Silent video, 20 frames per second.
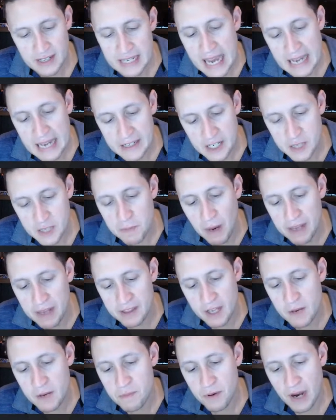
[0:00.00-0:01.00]
Yet,
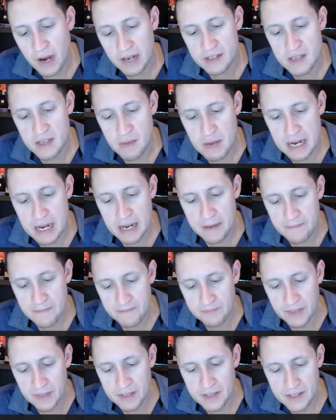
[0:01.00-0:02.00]
despite their proximity,
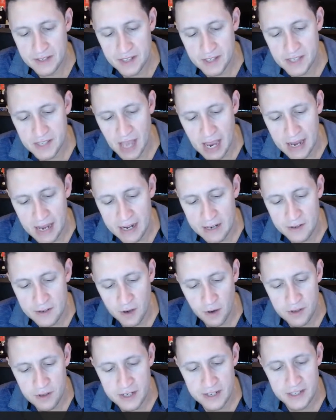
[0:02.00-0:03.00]
the societies
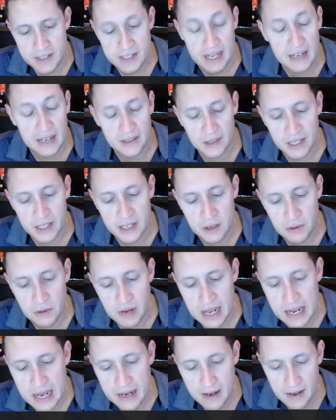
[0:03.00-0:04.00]
are distinctly
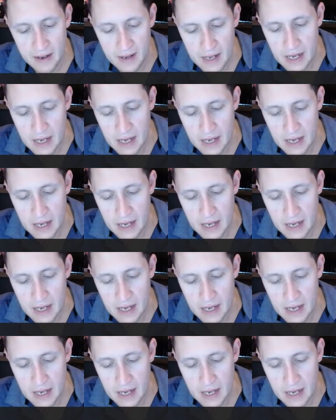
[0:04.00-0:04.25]
unique.